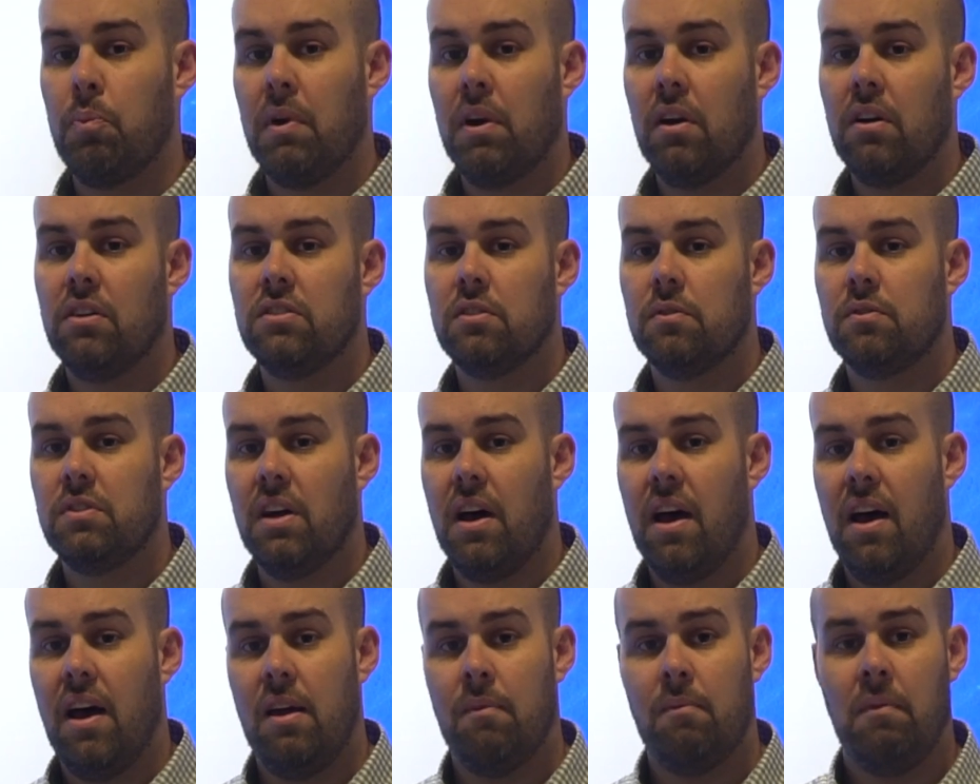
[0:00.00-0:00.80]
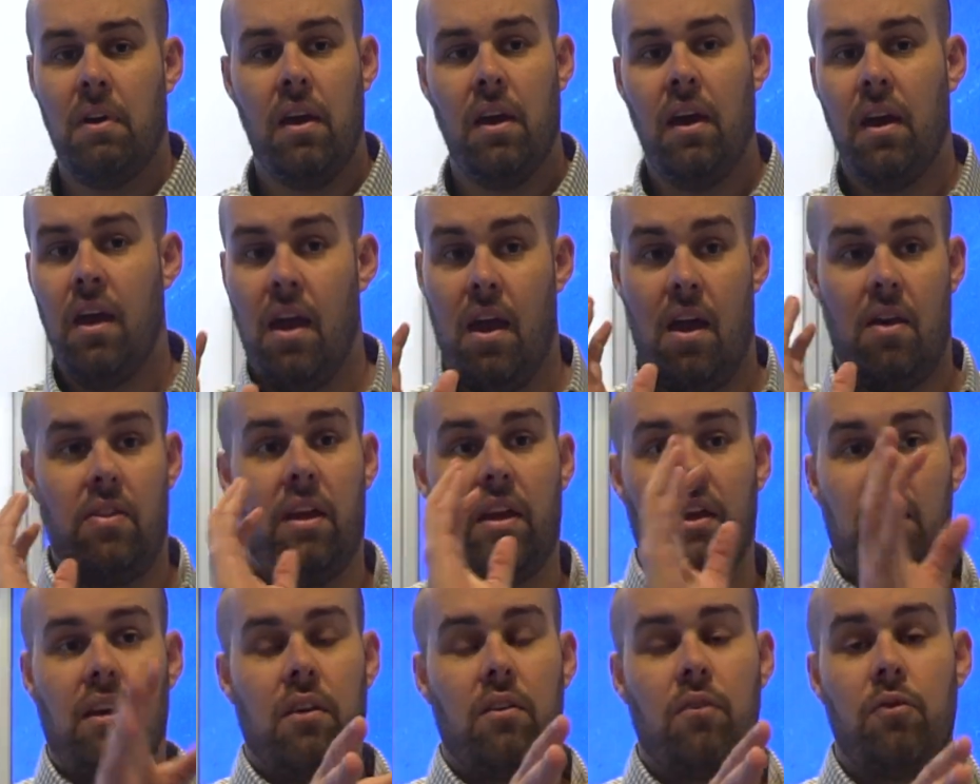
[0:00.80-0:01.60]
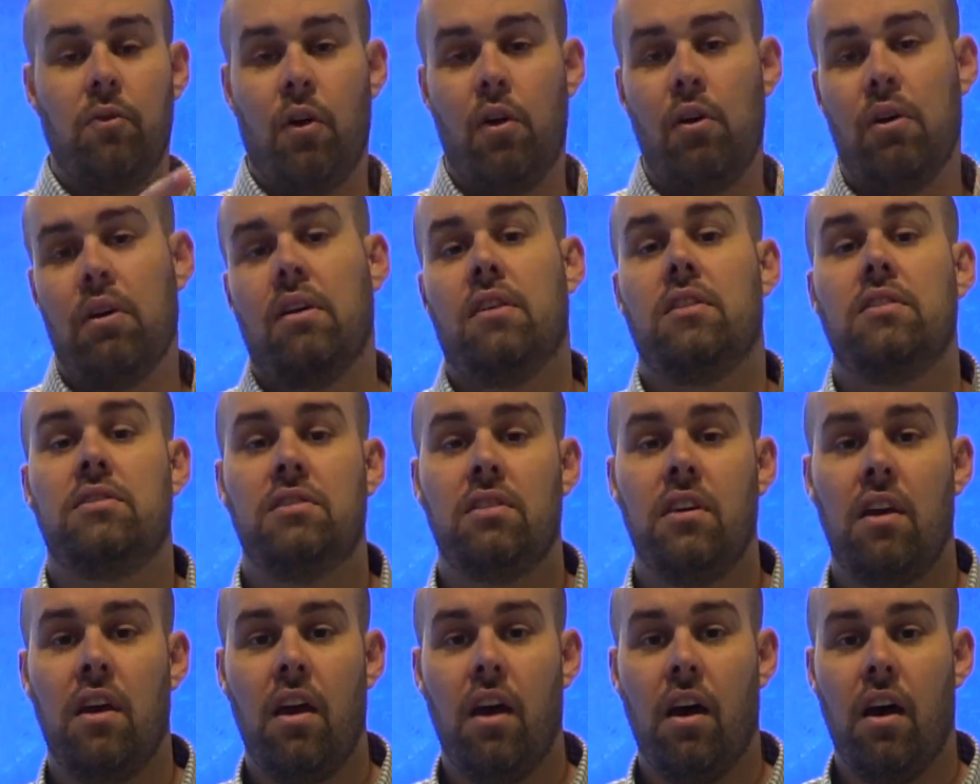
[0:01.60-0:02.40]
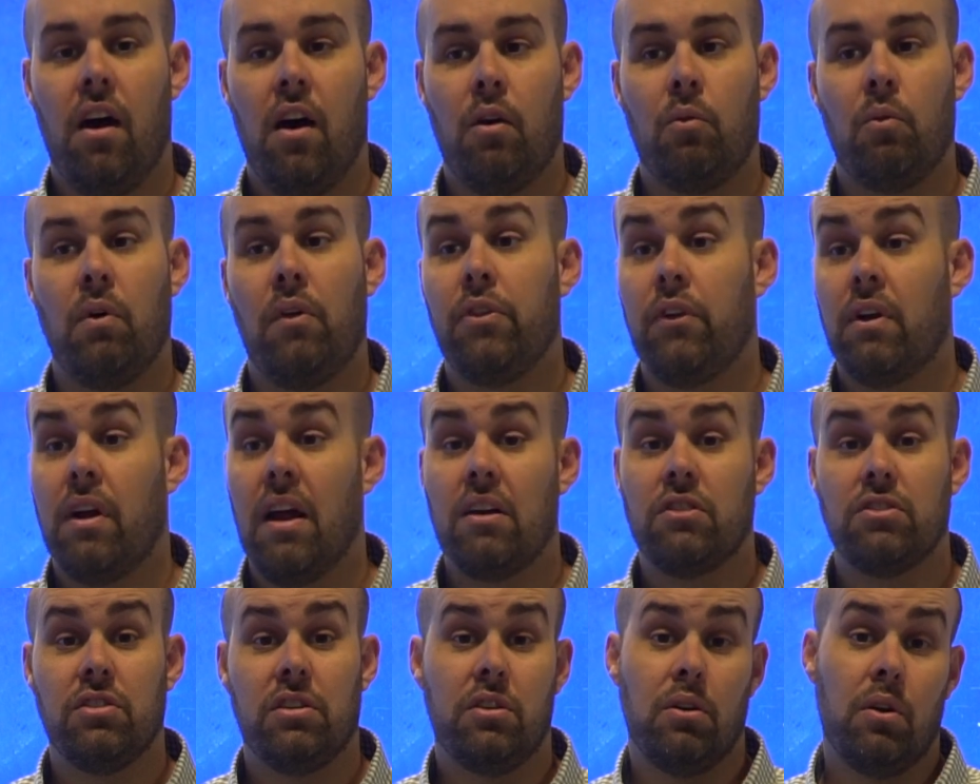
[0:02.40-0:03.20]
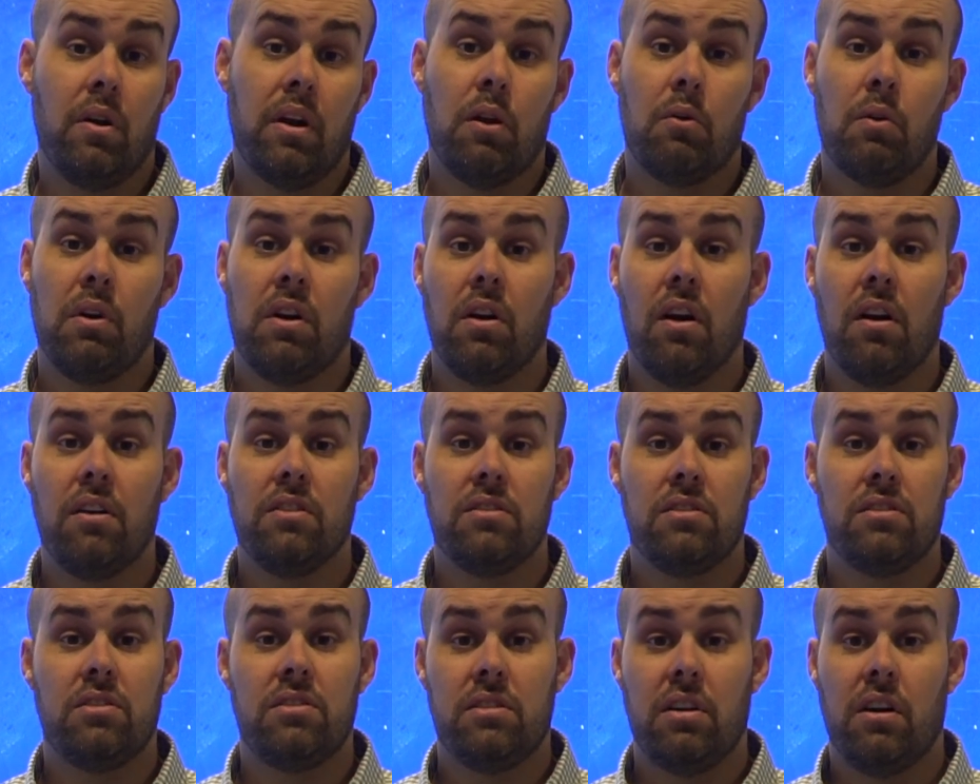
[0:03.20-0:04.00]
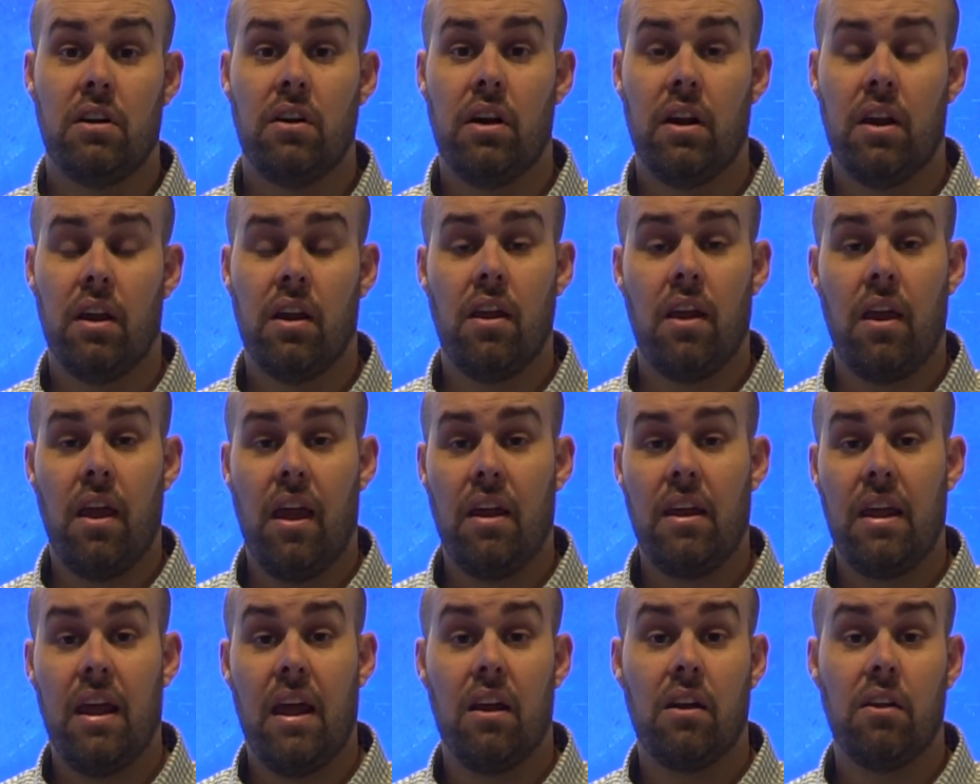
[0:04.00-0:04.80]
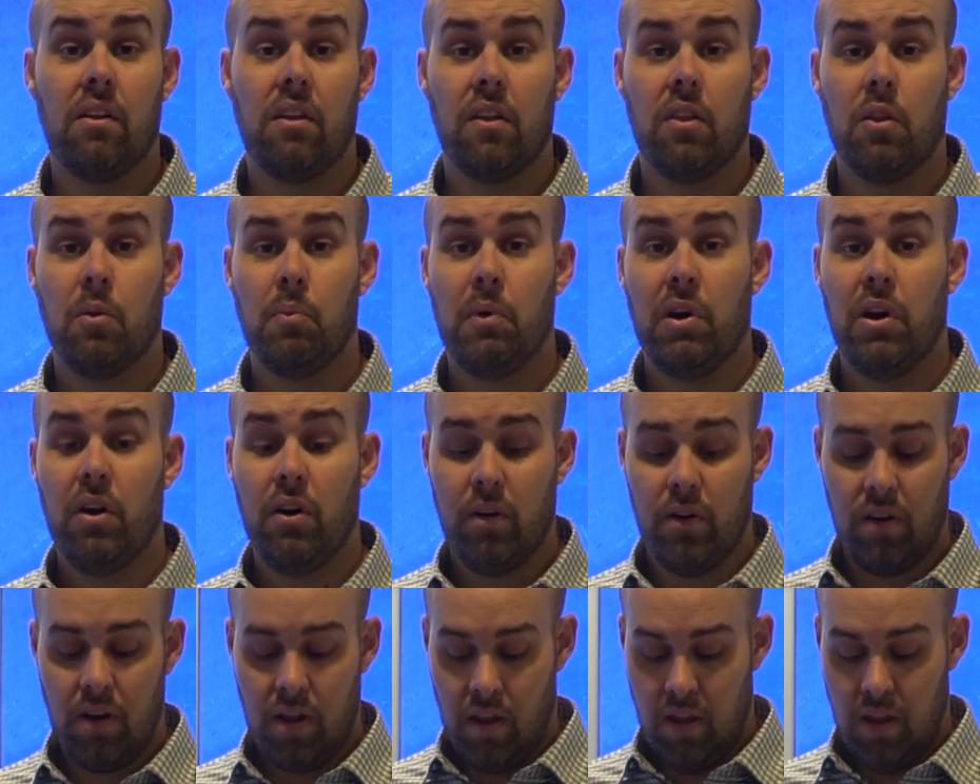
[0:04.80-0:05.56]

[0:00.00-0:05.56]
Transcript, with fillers: periods of time and they can focus on what they're actually doing in regards to steering and handling the boat.